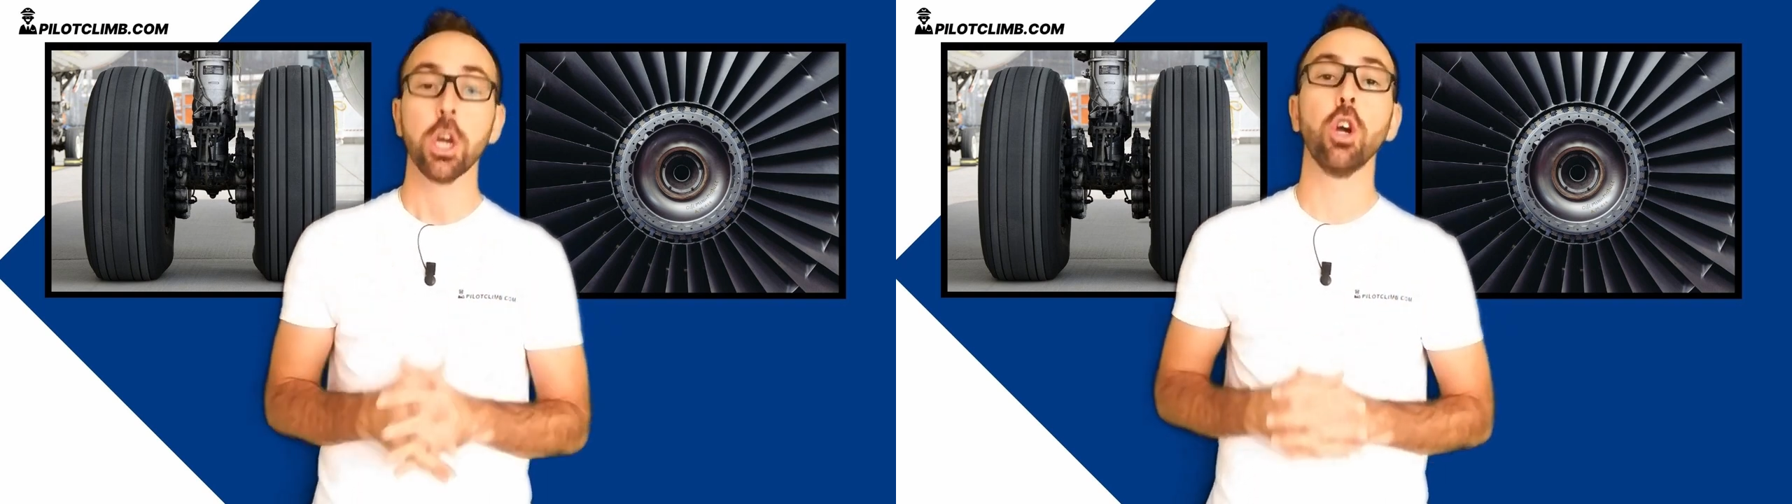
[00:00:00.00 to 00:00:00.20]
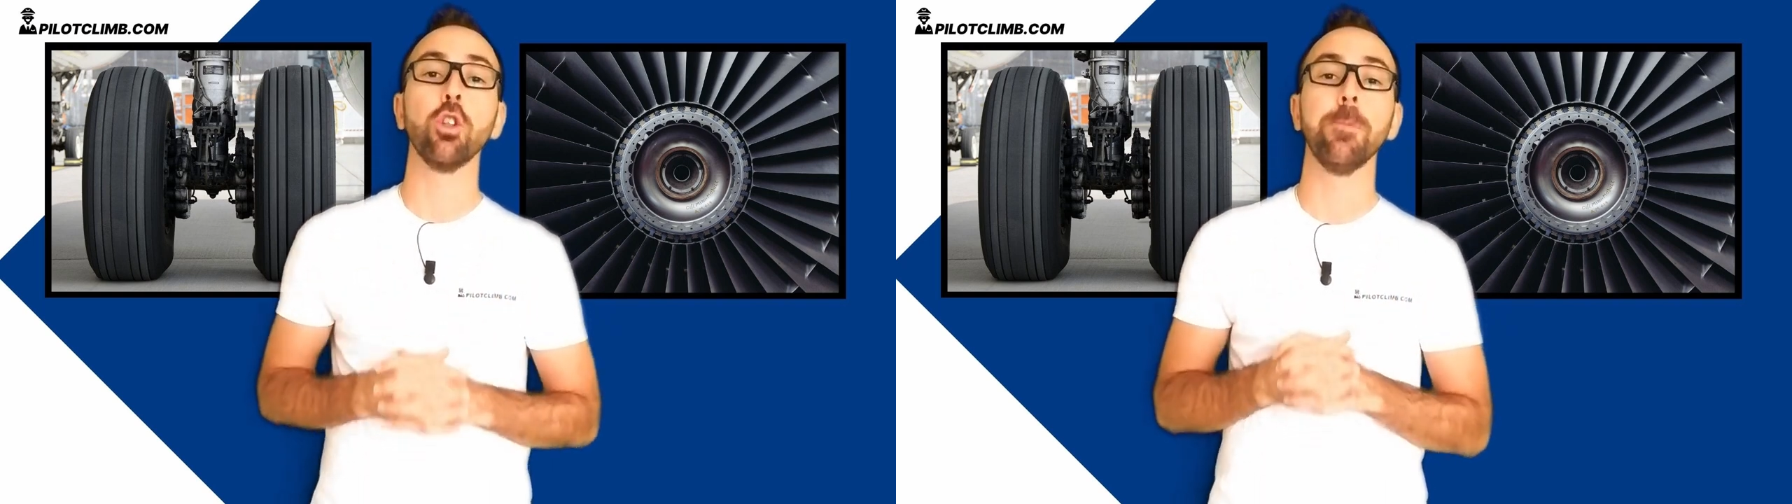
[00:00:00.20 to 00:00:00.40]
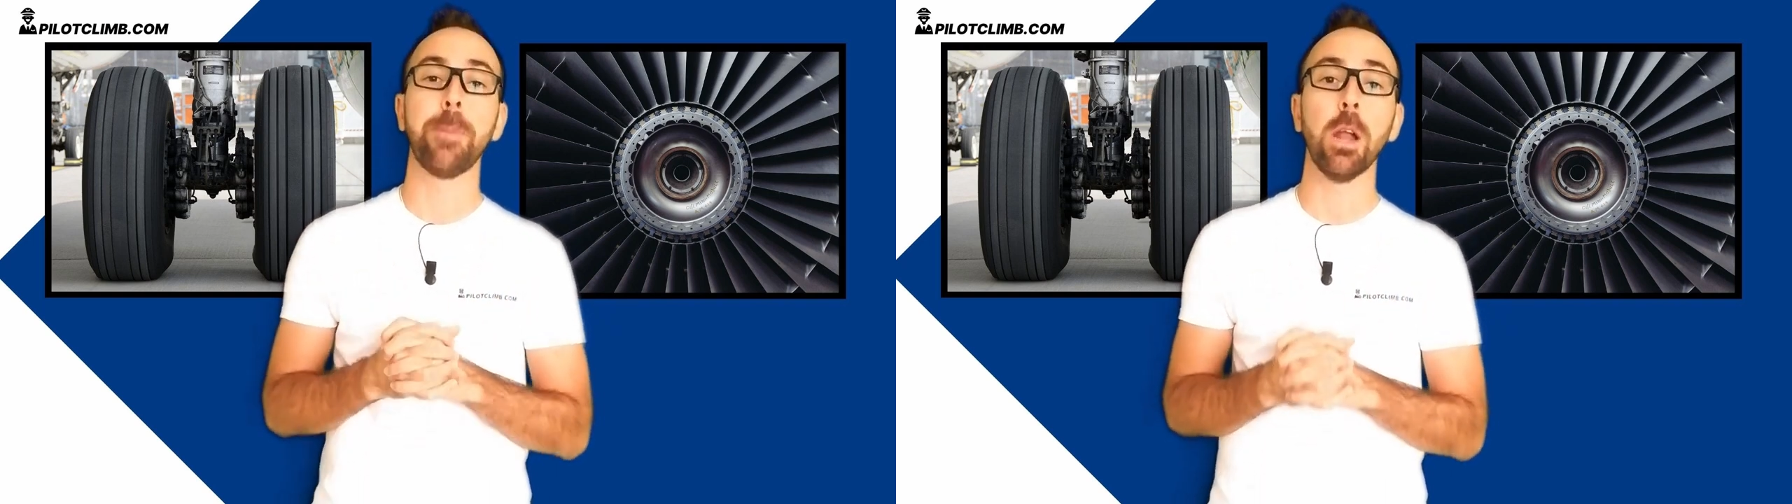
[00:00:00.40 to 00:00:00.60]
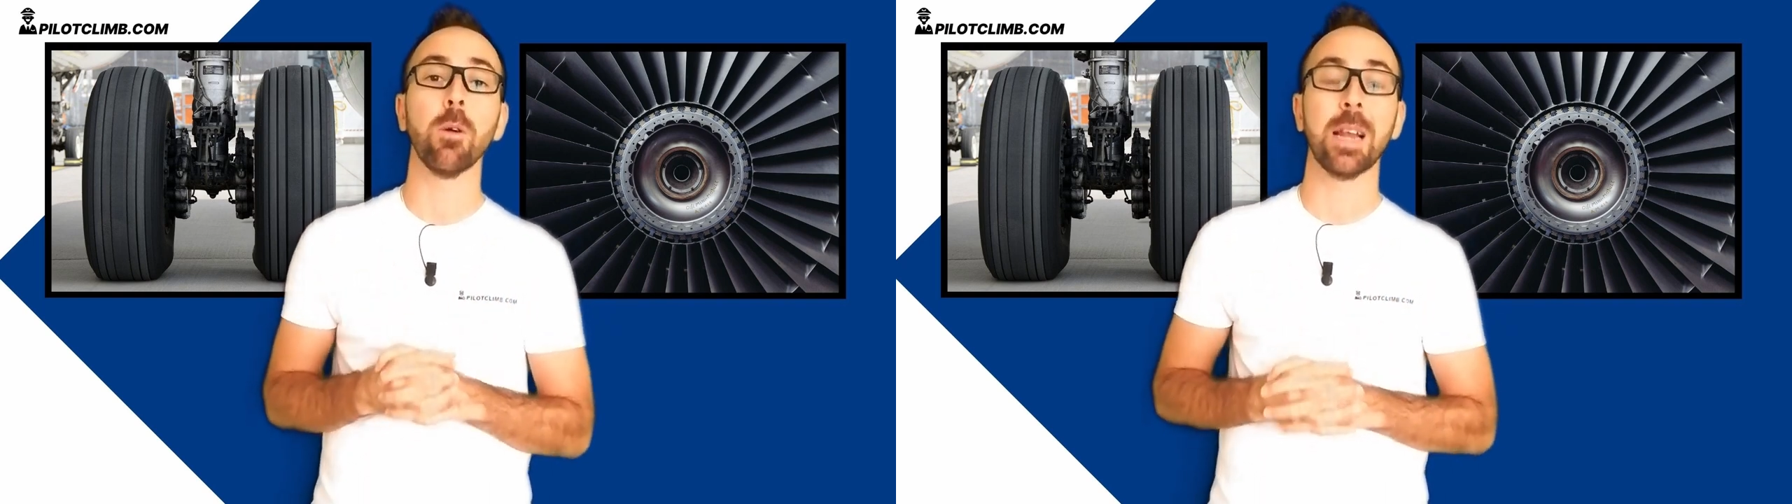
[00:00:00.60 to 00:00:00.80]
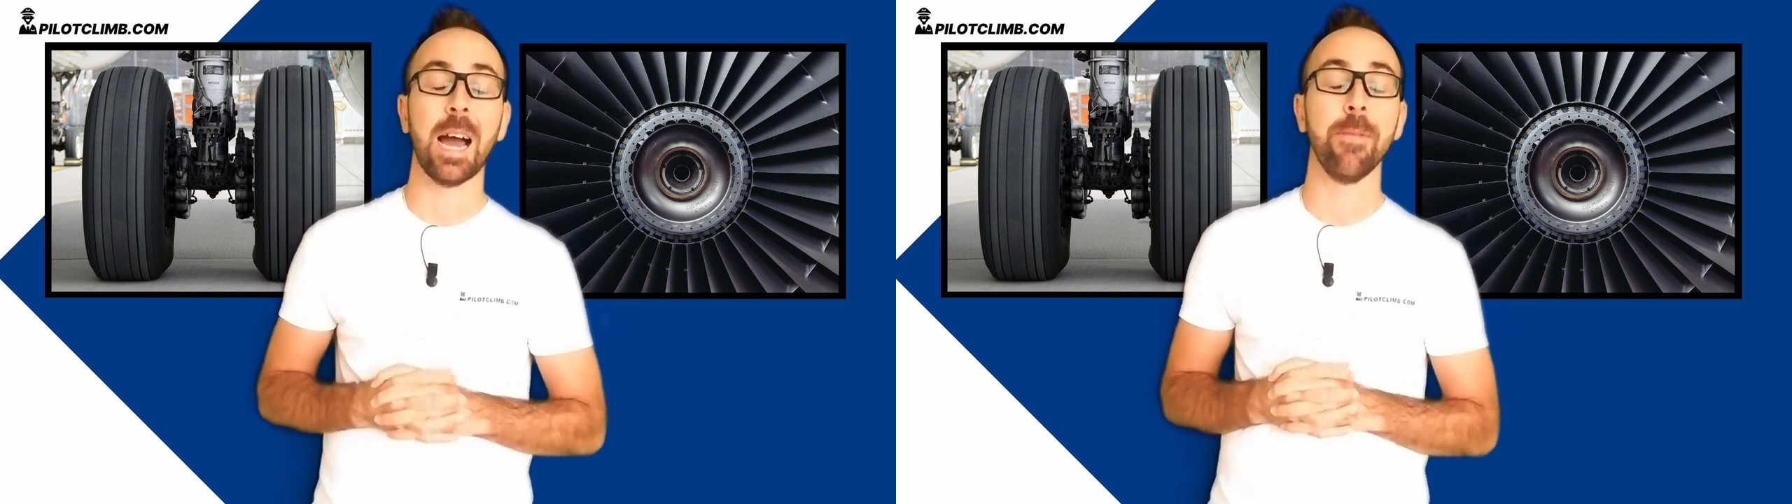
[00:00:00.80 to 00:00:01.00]
go to
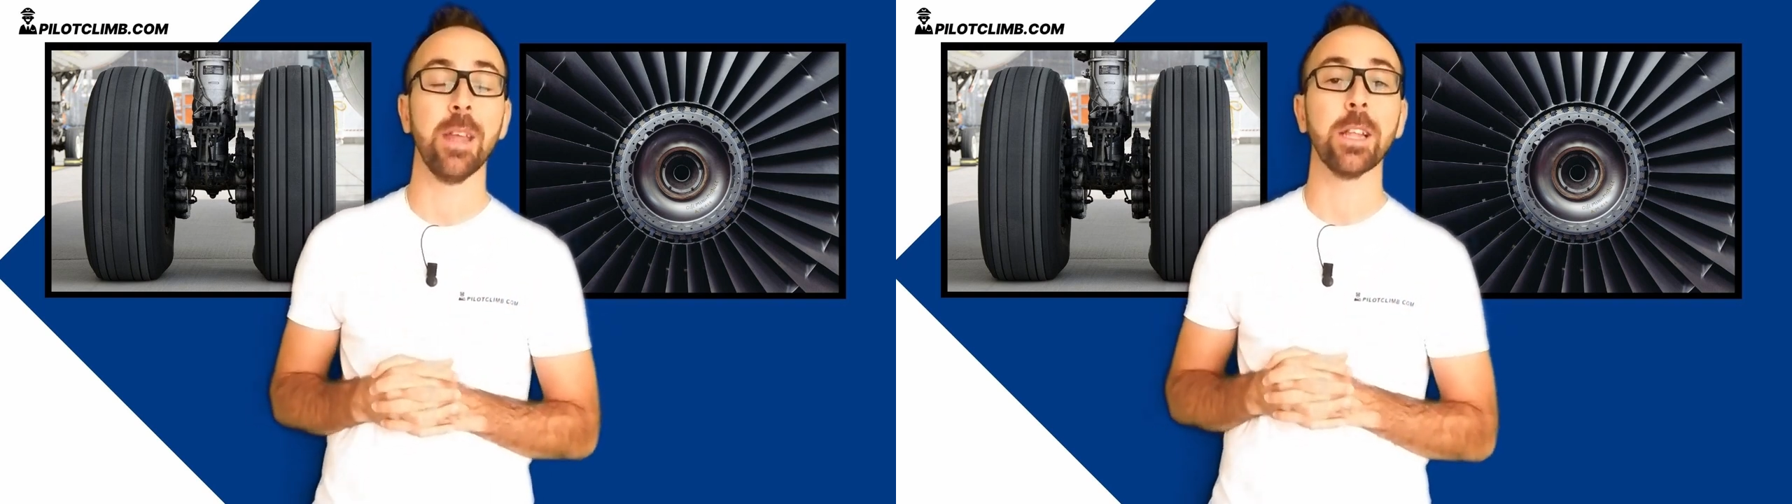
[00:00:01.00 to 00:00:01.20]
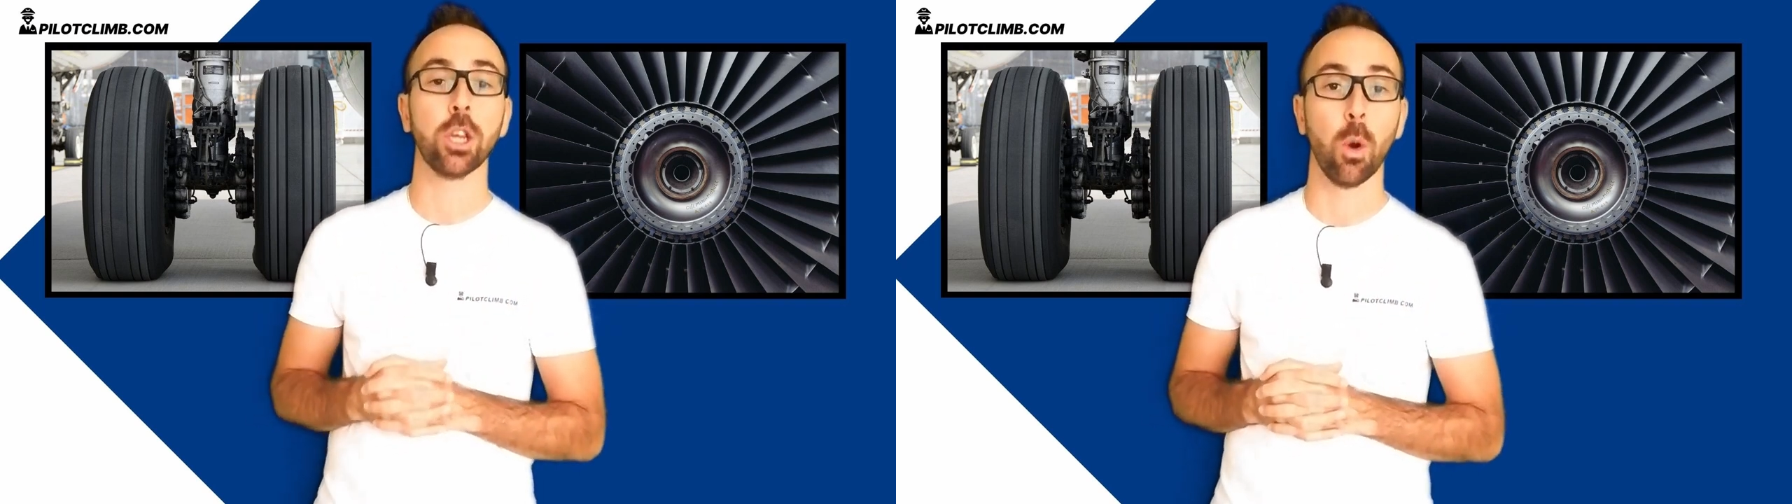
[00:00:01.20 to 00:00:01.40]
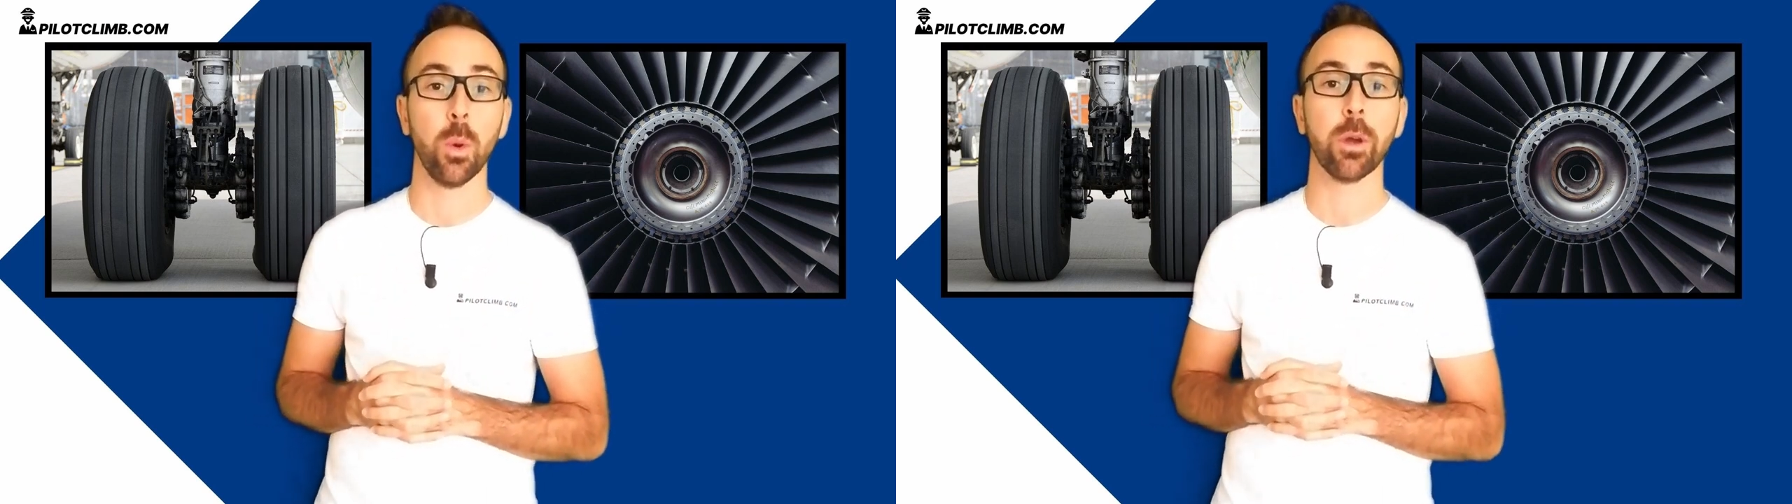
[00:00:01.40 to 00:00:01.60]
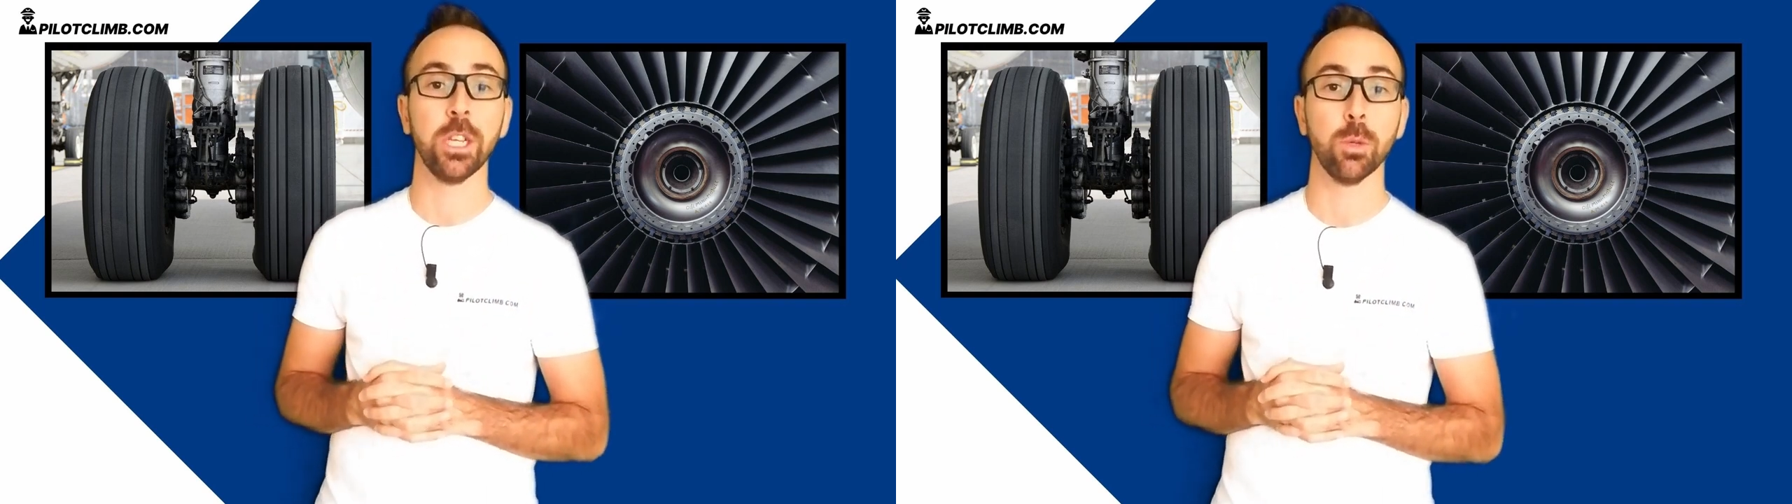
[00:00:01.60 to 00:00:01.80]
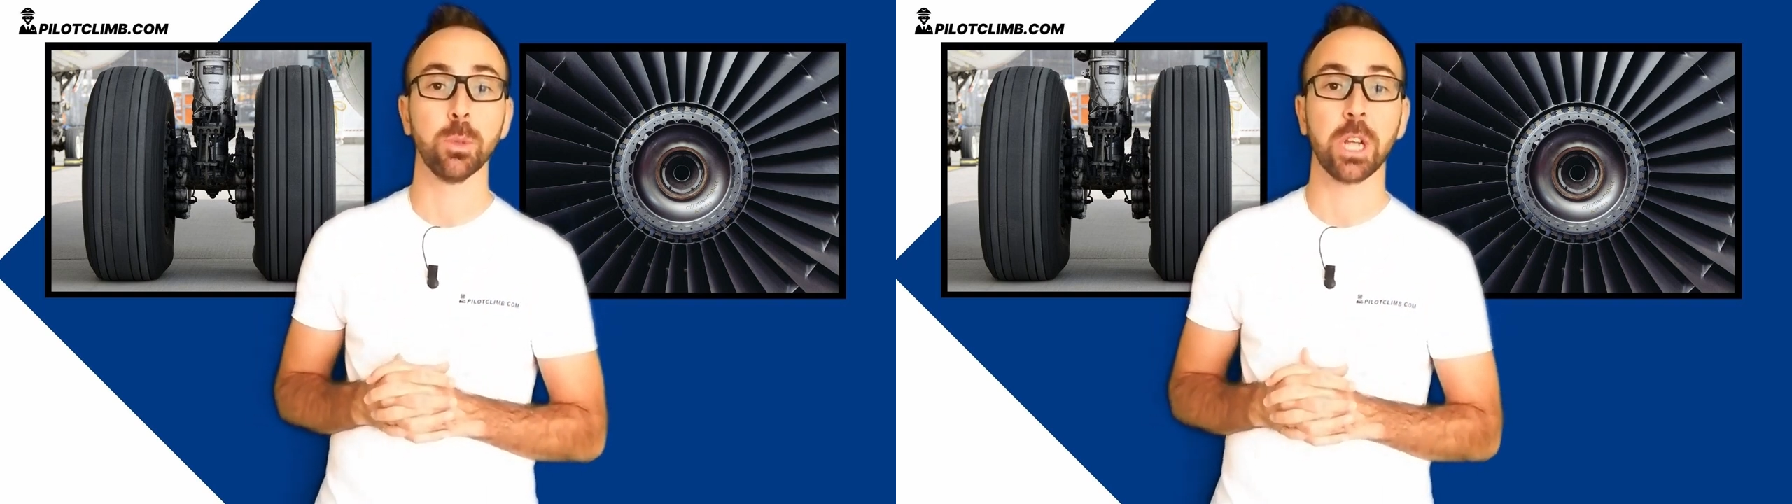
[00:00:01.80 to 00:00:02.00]
pilotclimb.com where you
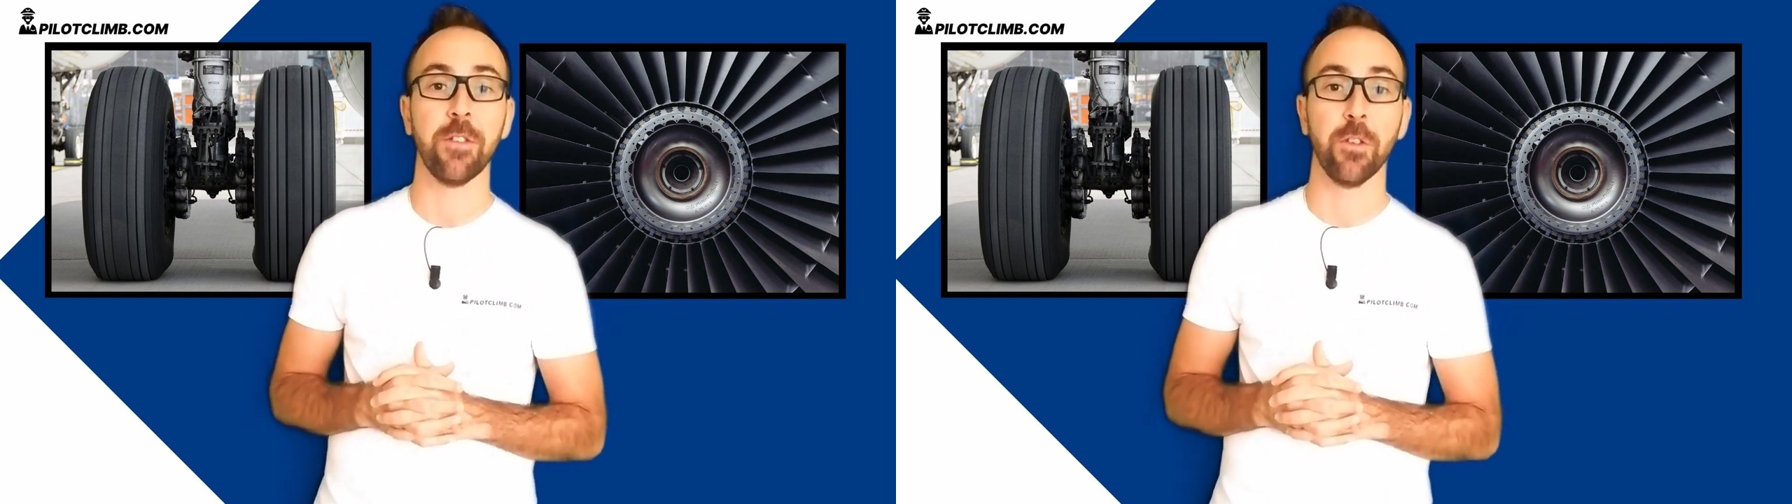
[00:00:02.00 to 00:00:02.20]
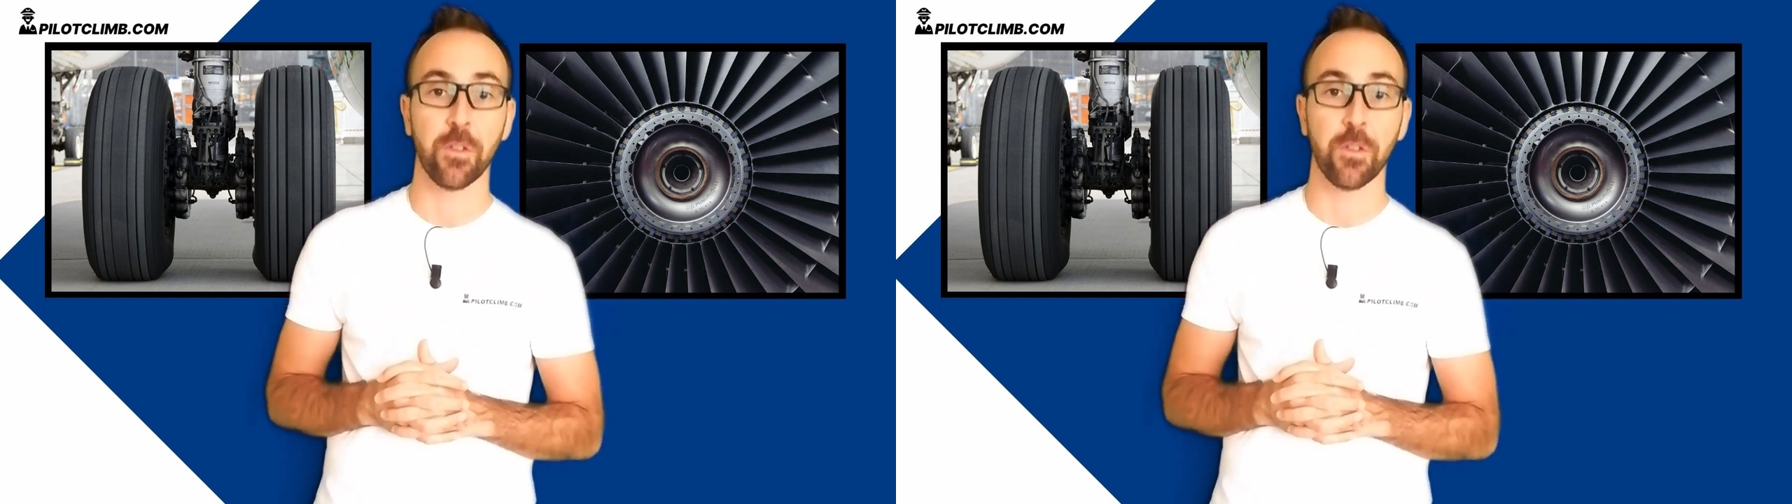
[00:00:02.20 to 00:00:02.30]
can subscribe for